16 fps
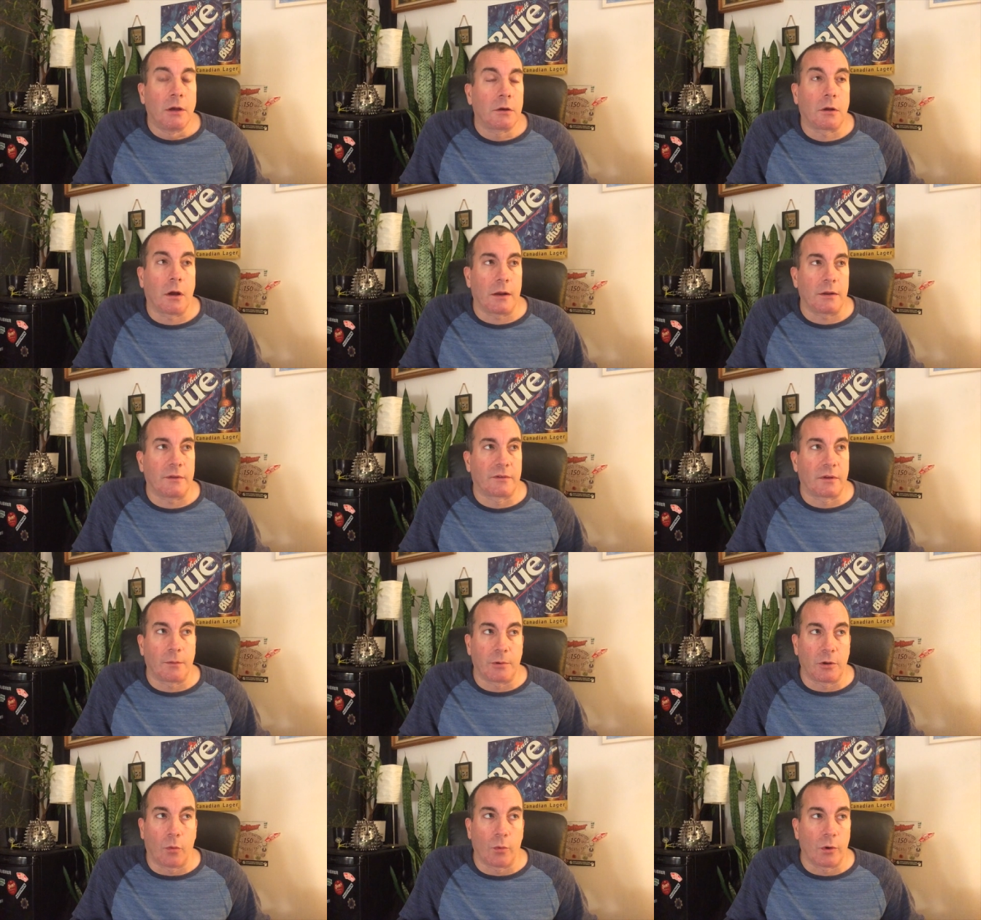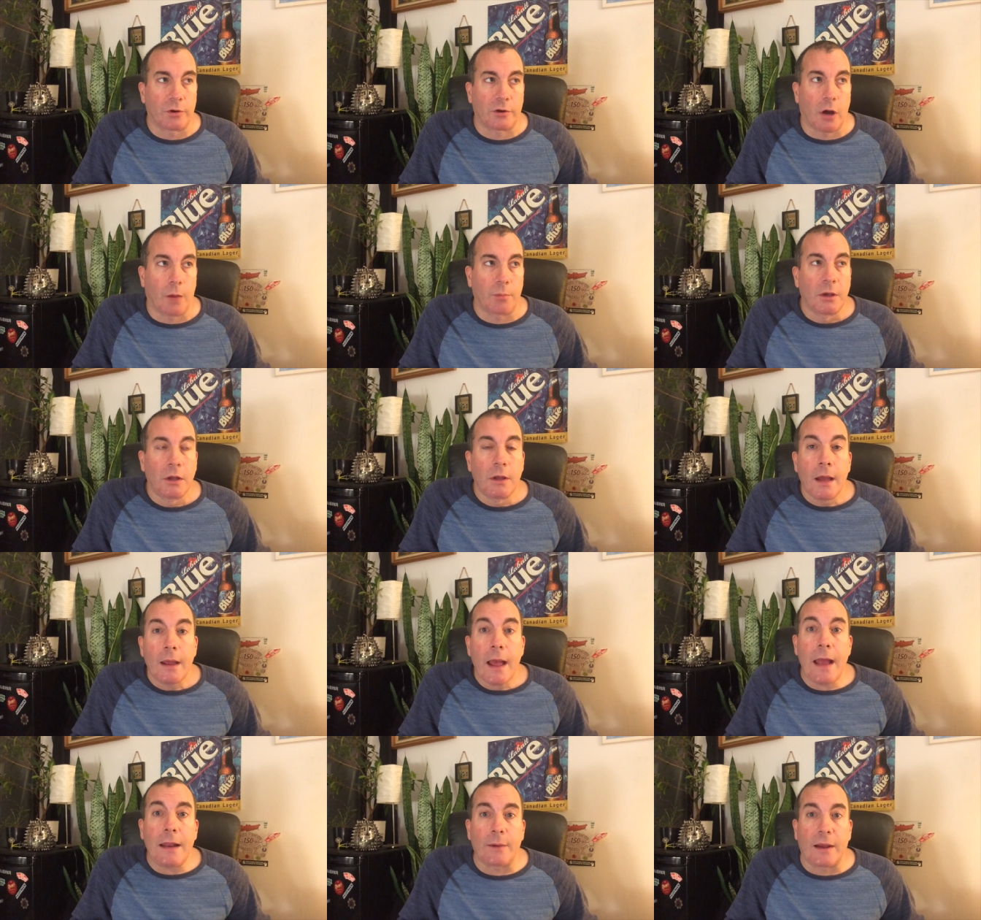God, he's going to be a weird cop.
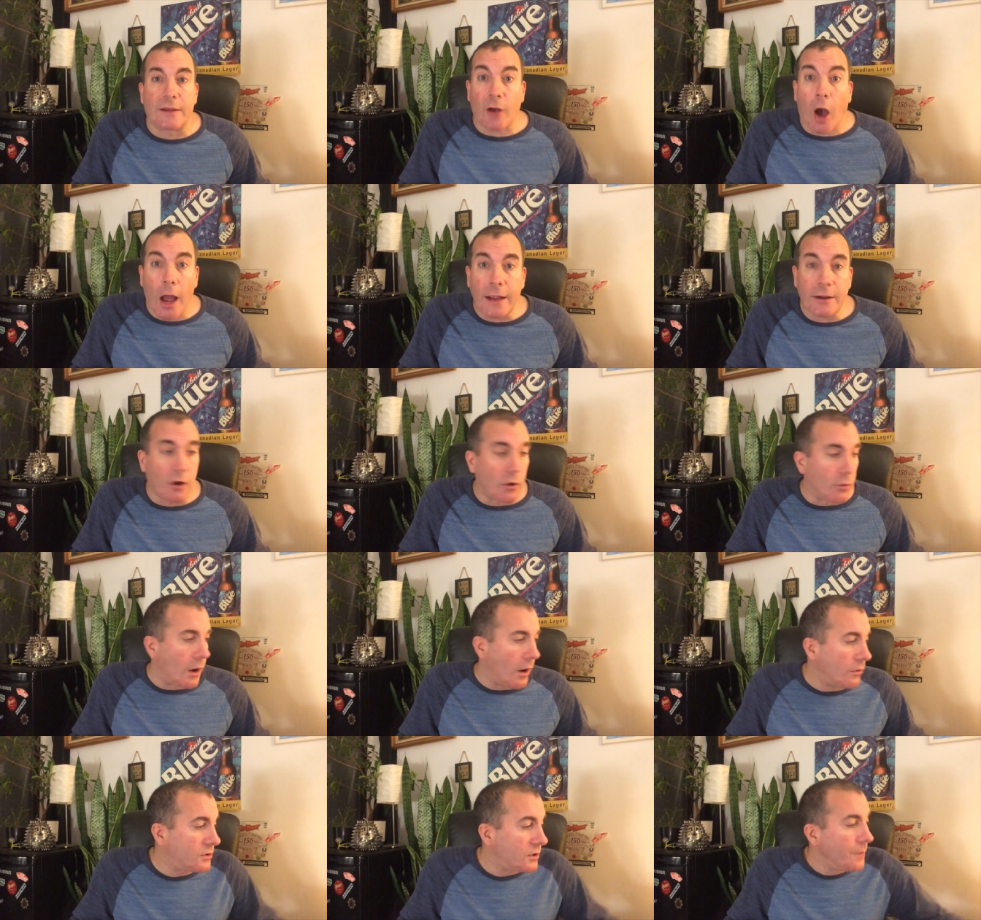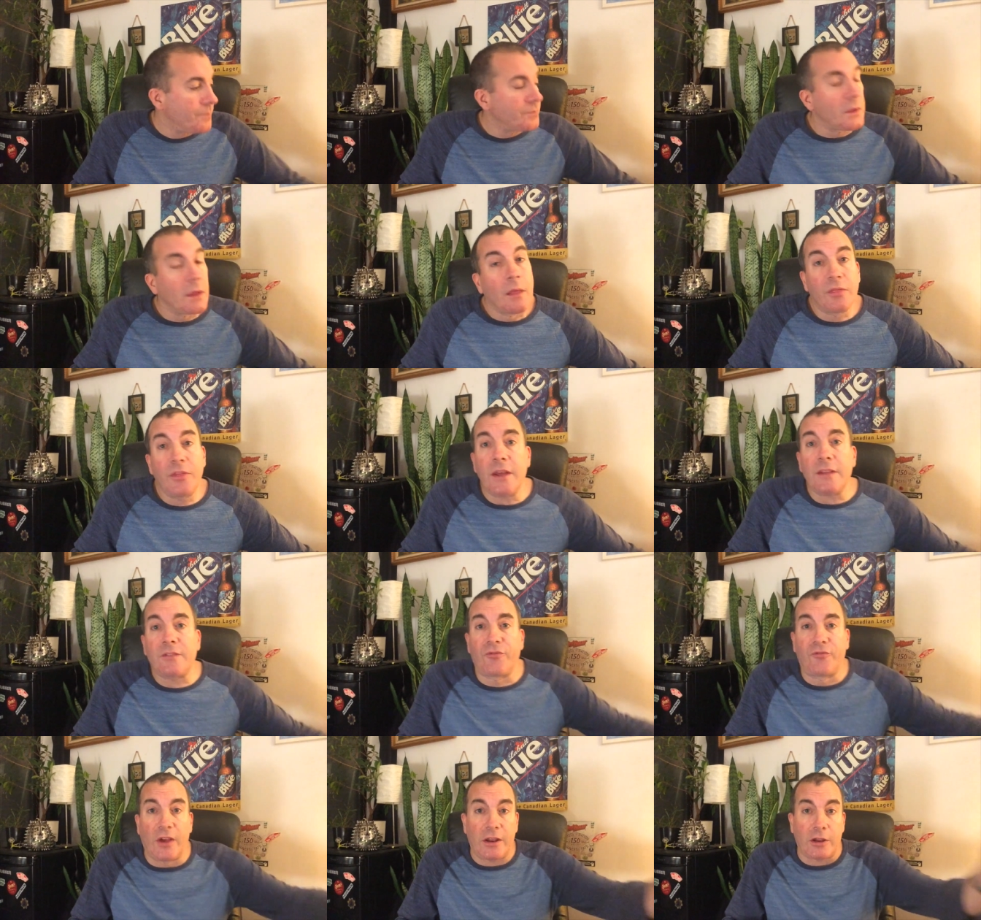Anyways, I go out. This
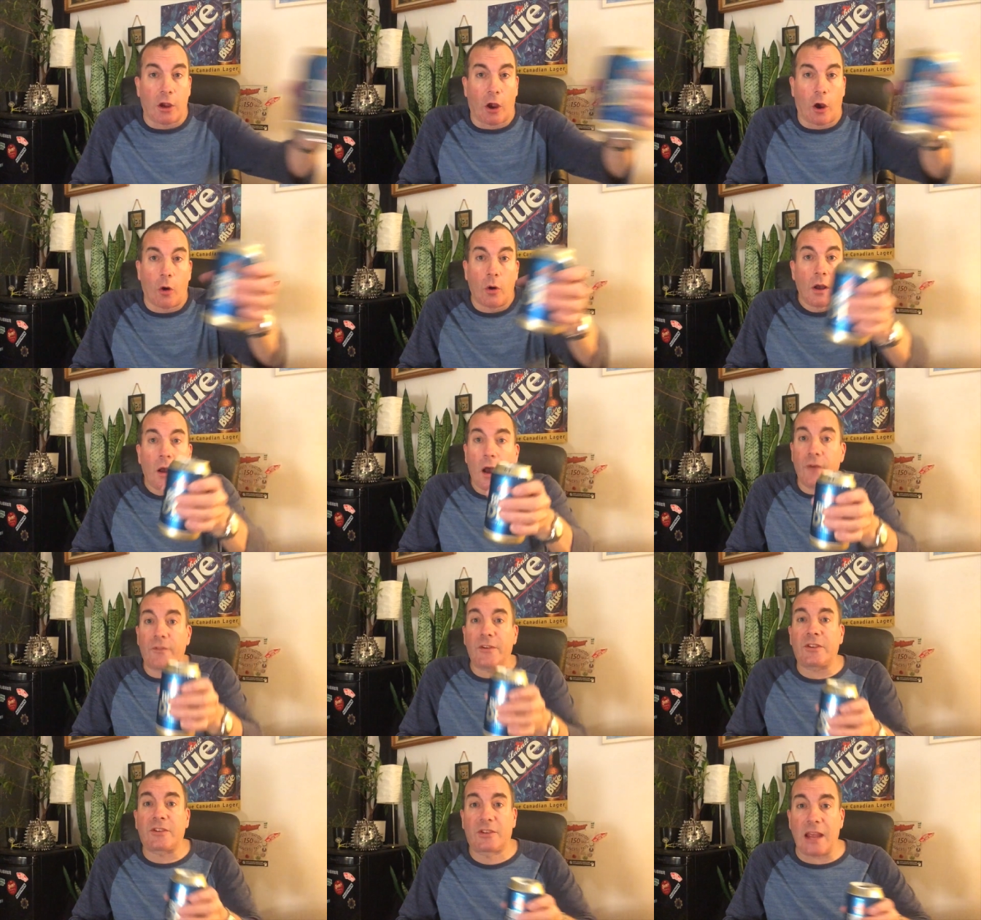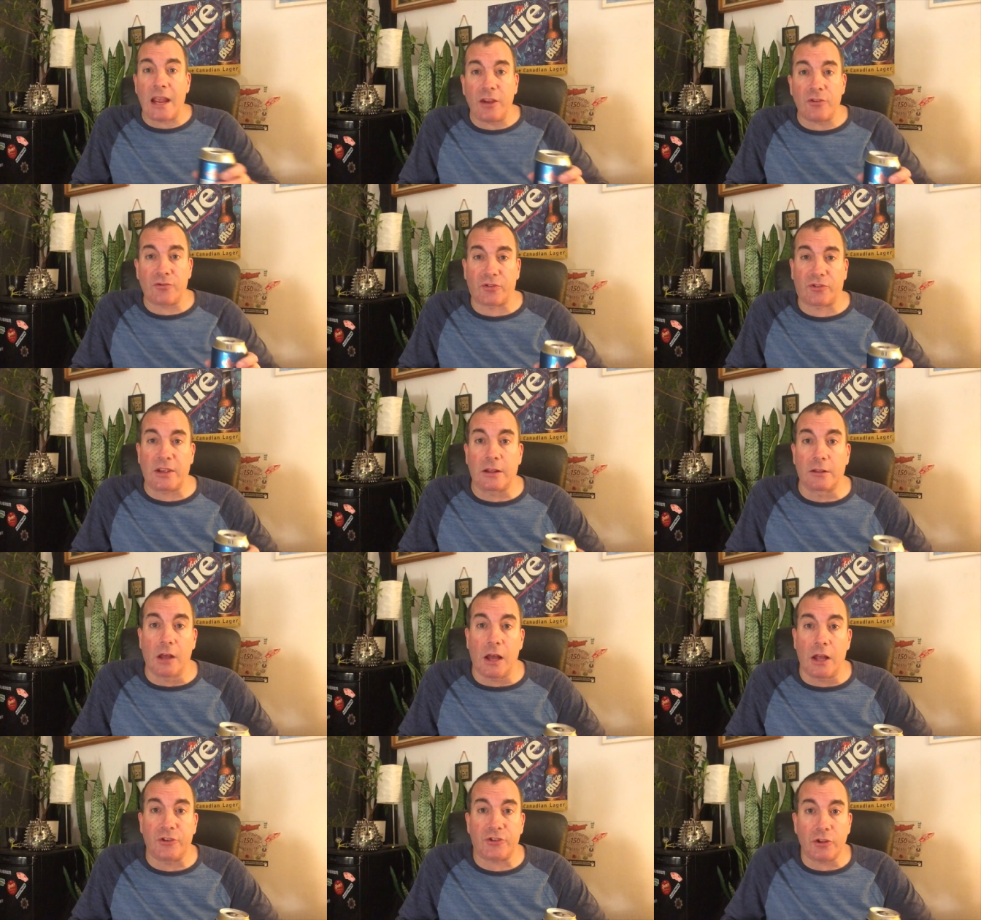video of it's dangerous to eat
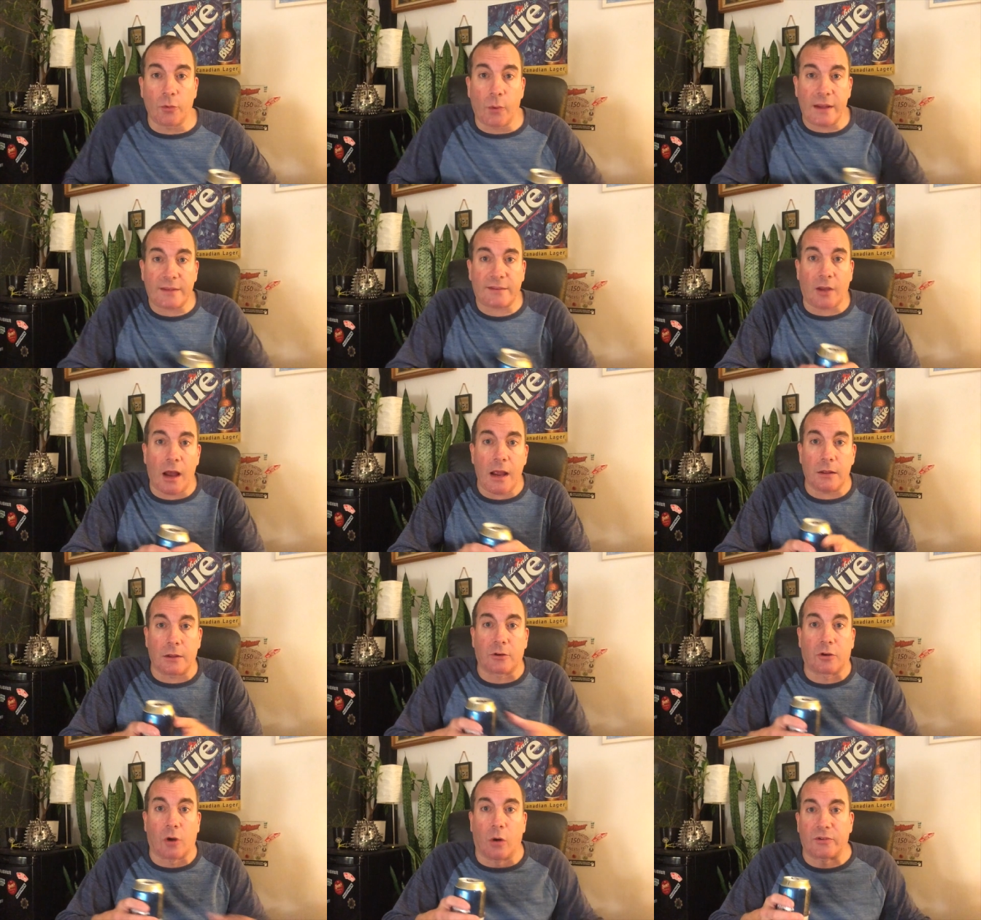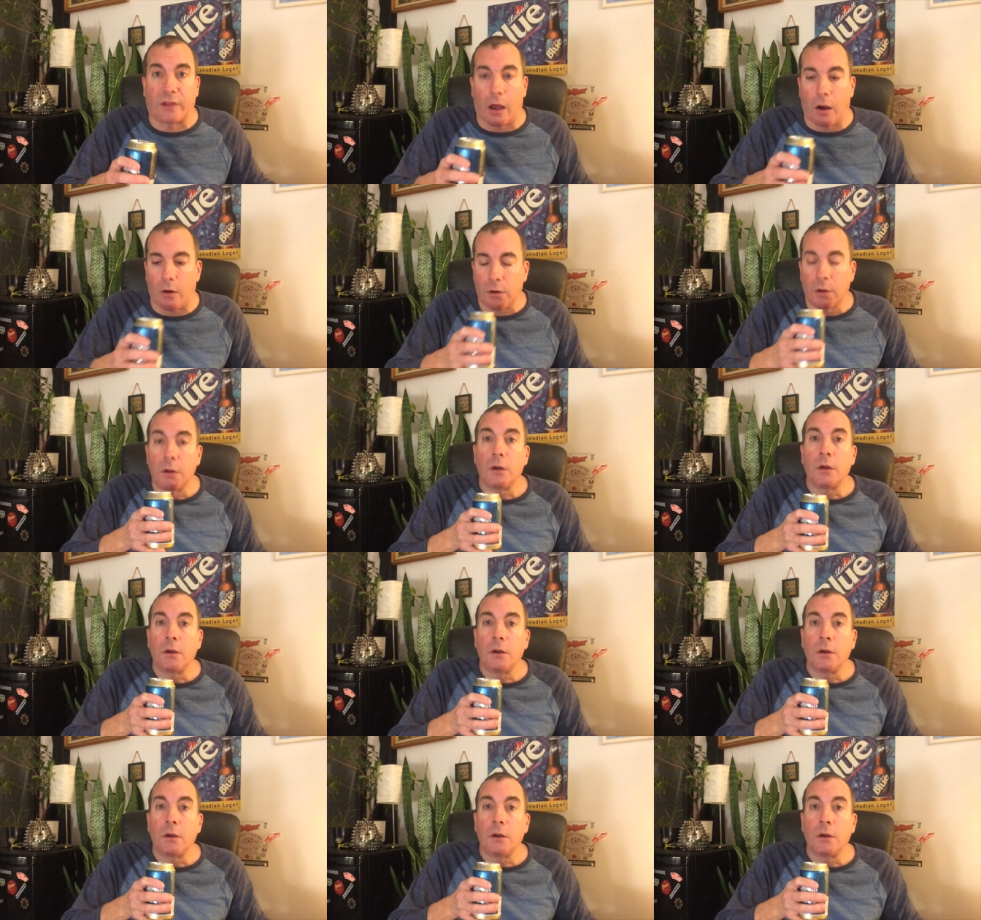lunch in the West Island goes out.